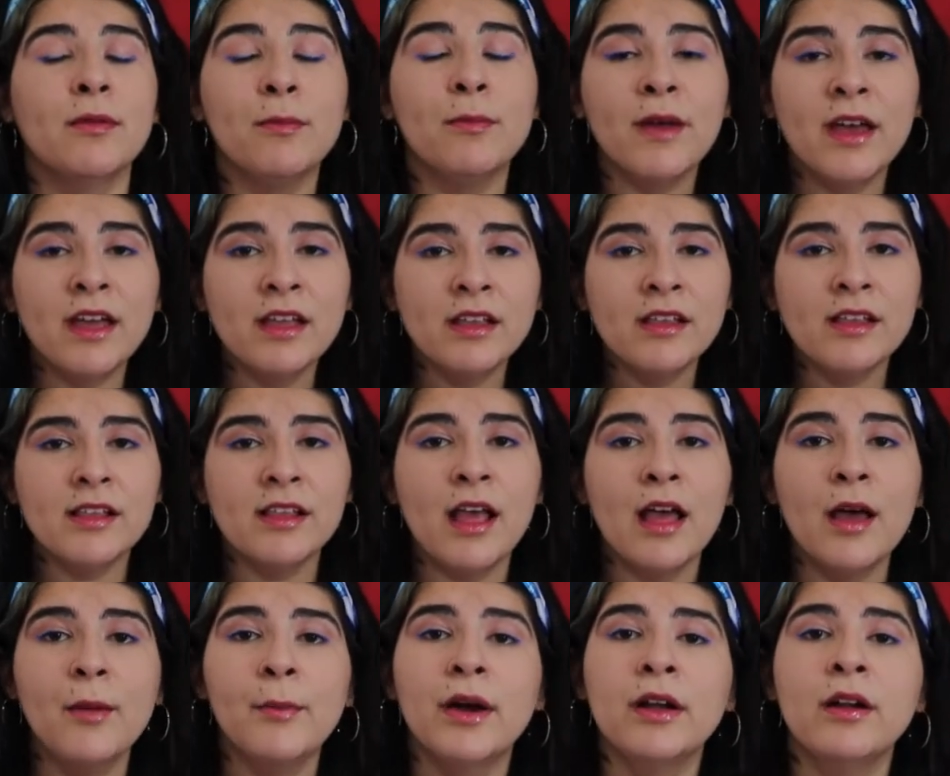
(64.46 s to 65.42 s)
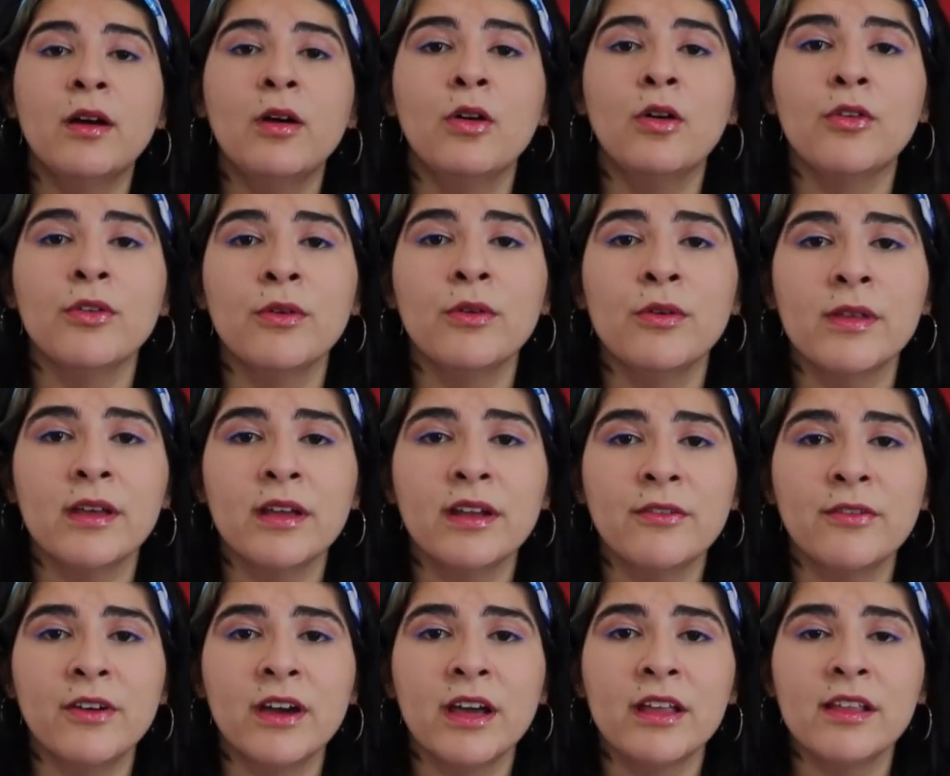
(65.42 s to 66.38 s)
events, but it also
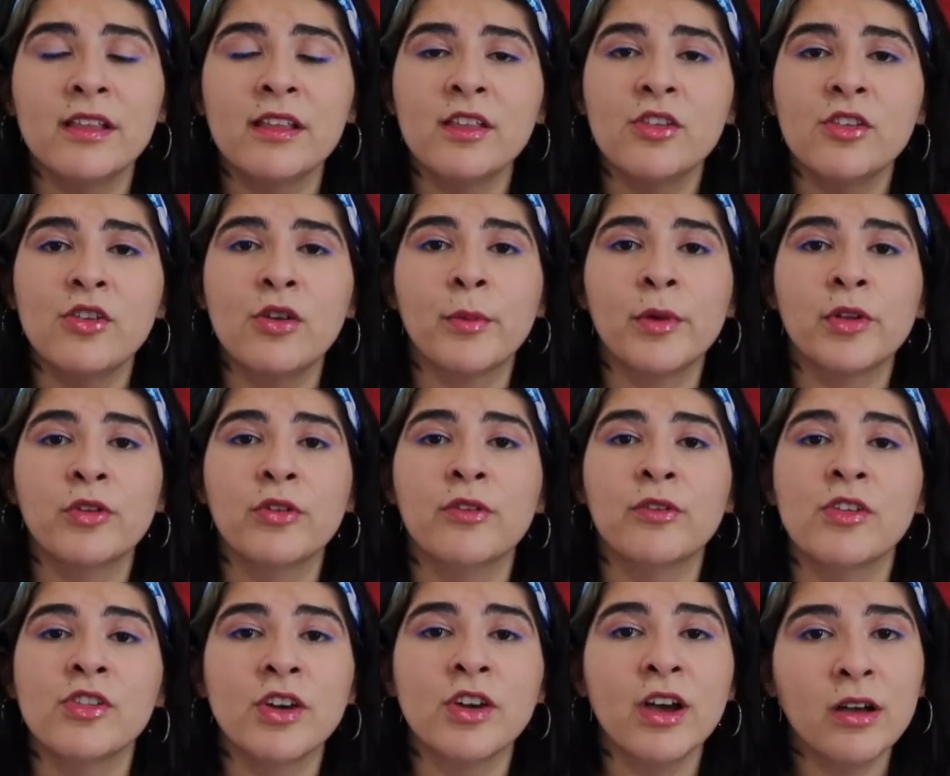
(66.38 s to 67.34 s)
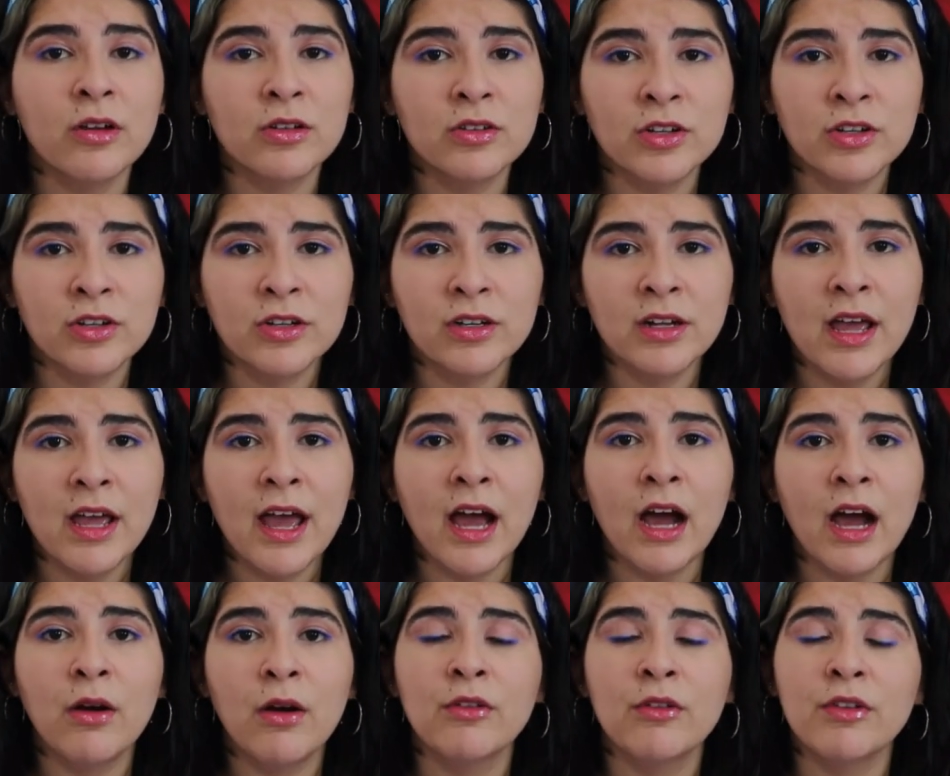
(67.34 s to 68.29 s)
signifies the geometry of a childhood,
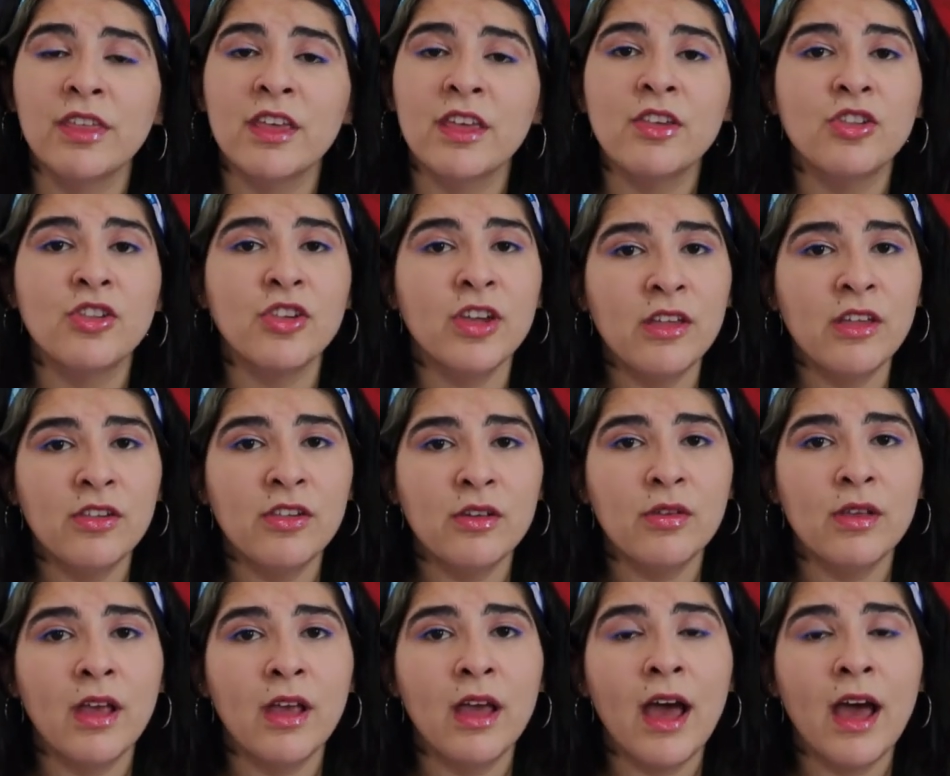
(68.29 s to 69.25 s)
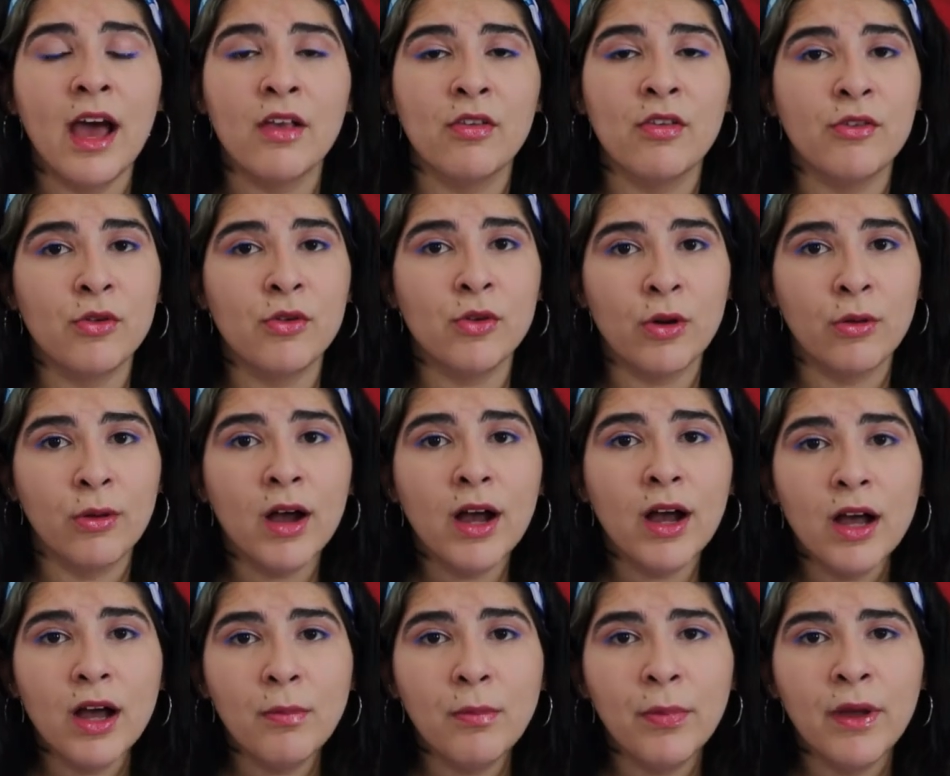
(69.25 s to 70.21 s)
how everything changes as you grow
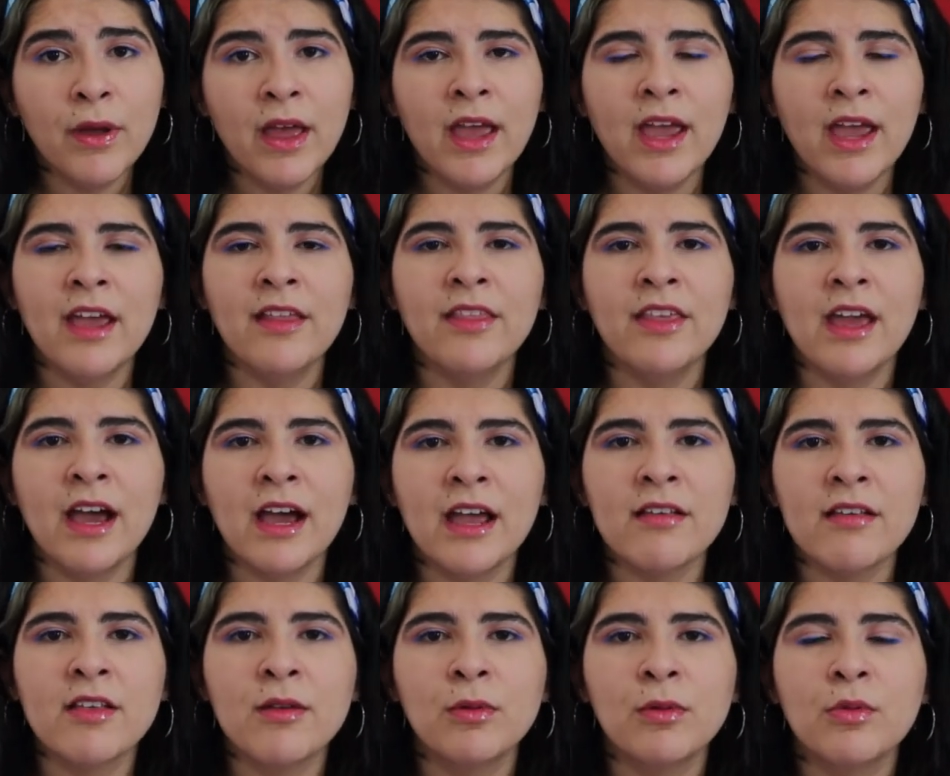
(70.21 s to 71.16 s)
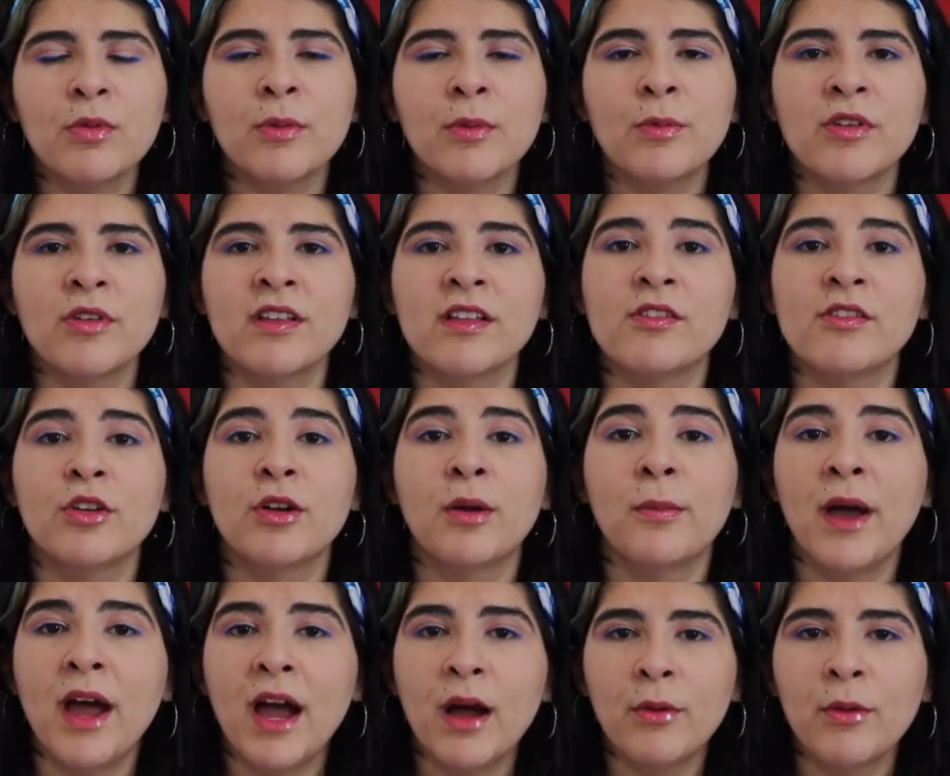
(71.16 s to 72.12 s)
up, and the icy blue represents her
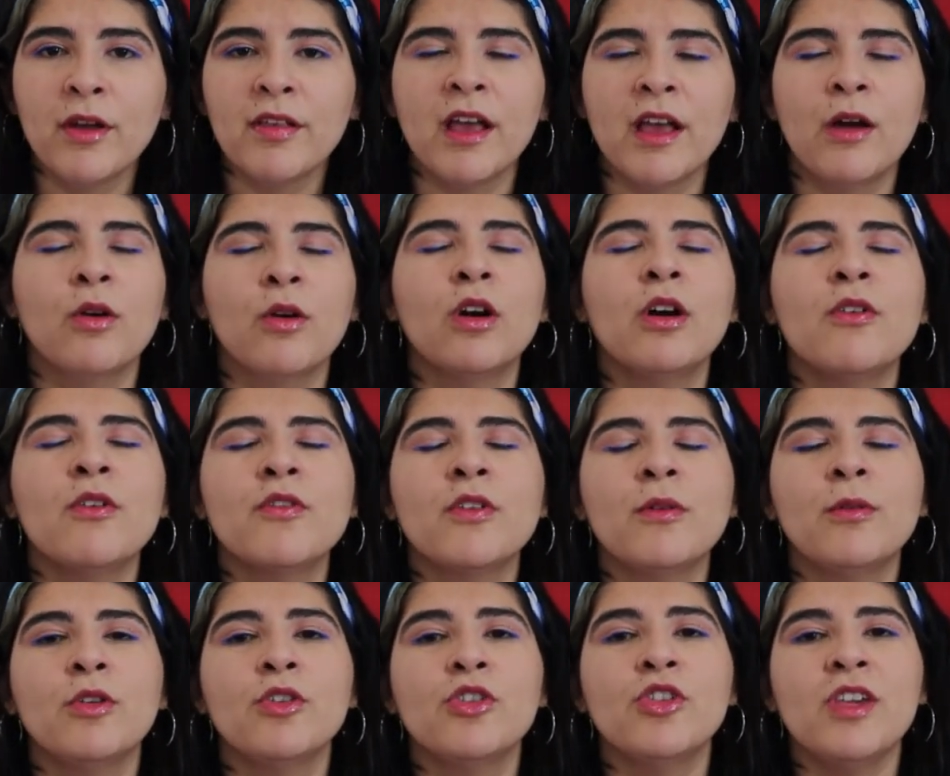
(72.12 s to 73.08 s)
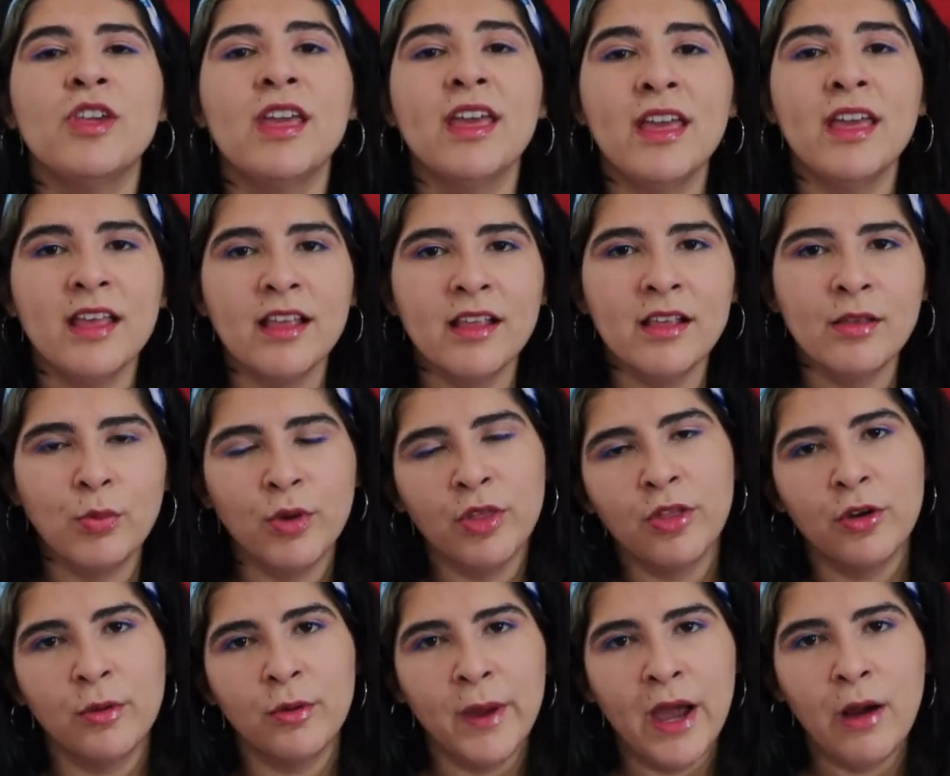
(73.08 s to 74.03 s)
powers, how comfortable she is
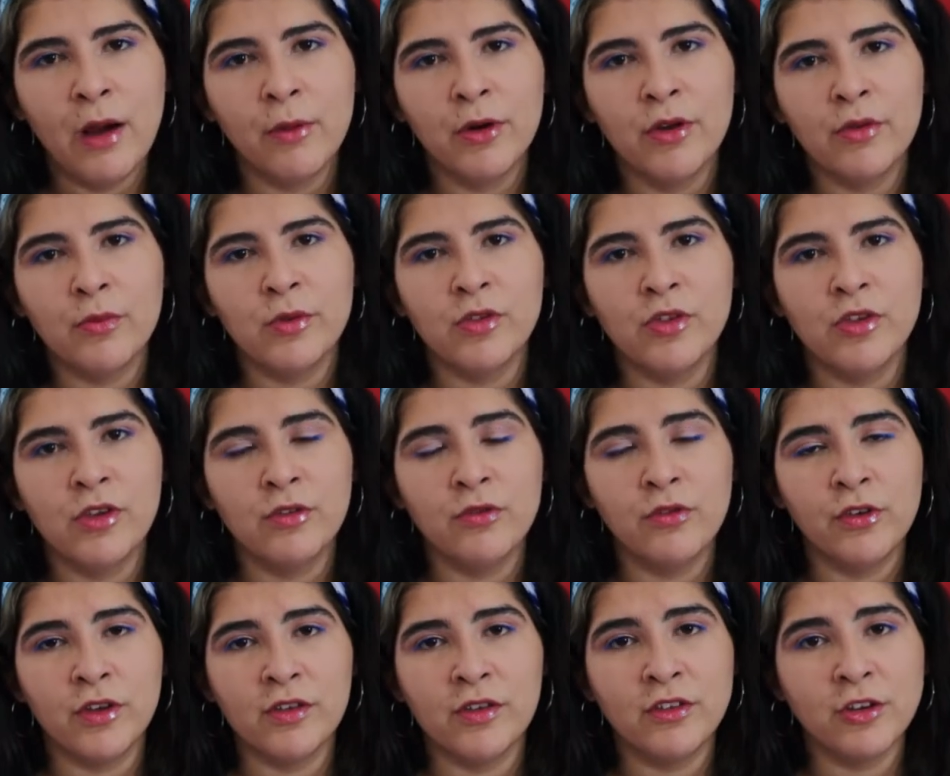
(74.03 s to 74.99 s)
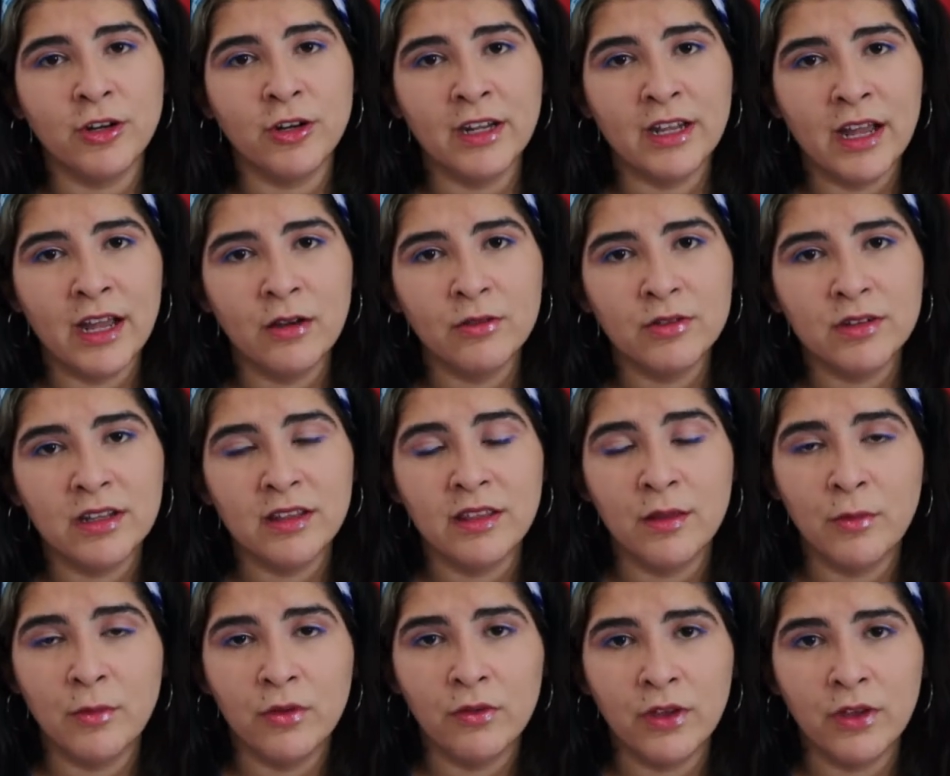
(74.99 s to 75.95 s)
with her powers when she's first starting out in
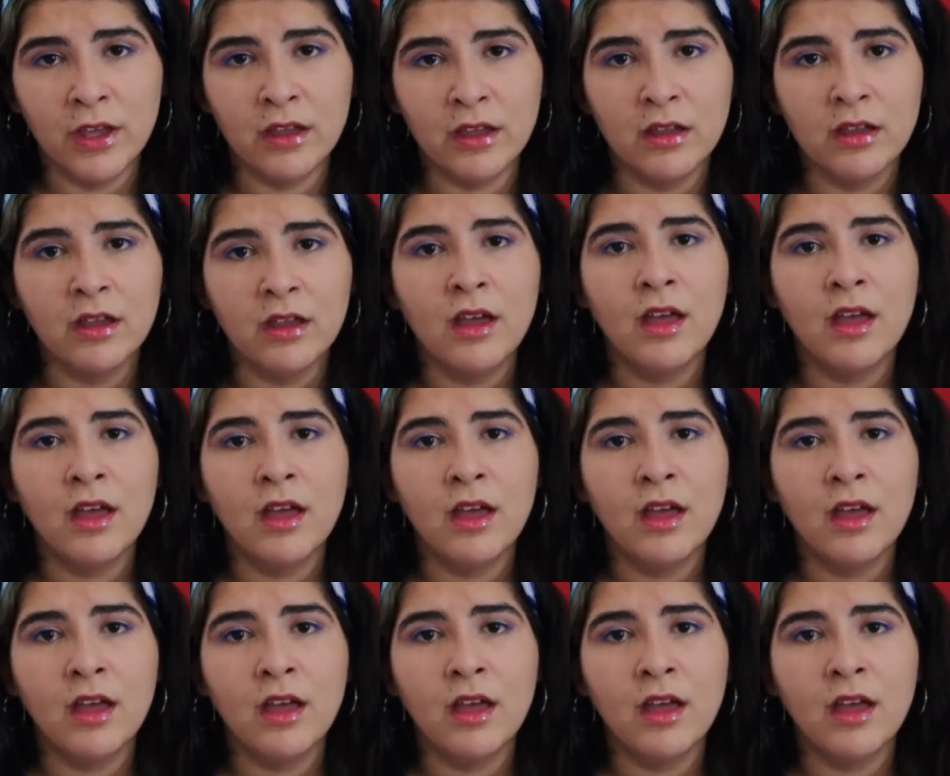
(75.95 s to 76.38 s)
the movie.